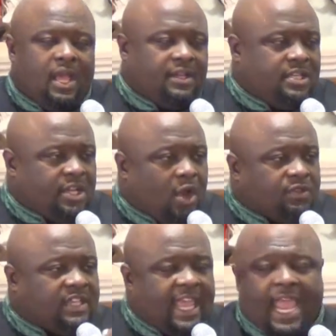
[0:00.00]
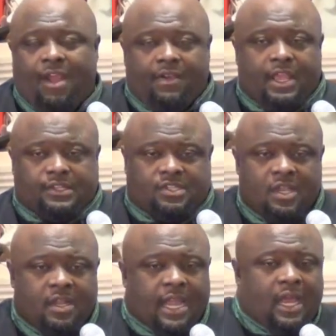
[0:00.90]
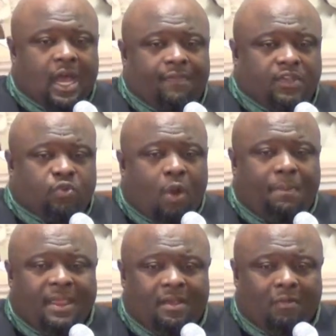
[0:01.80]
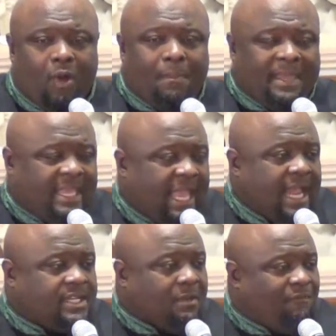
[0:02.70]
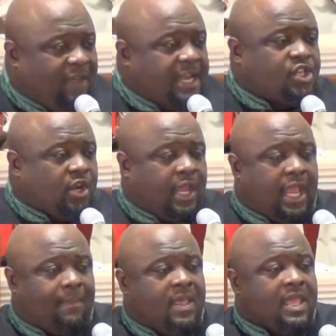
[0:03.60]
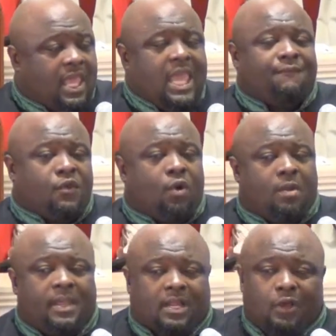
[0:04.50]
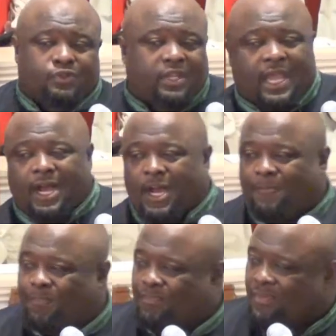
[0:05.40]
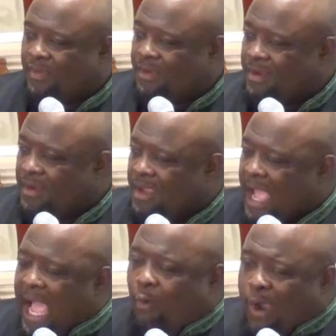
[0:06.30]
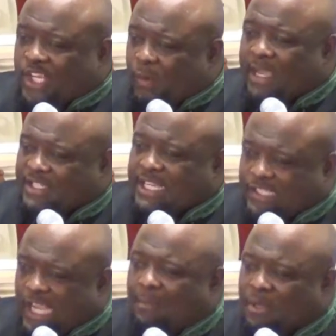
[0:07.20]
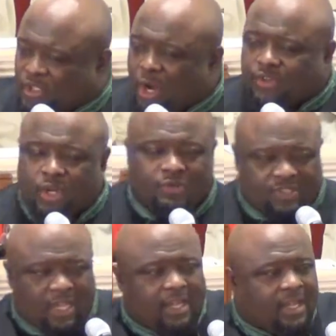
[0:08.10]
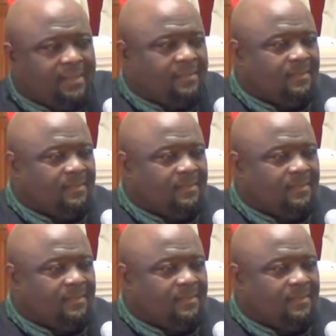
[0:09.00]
to those areas that others won't begin to venture in if you want to be close to God. Come on now. I wish we could just come to church on Sunday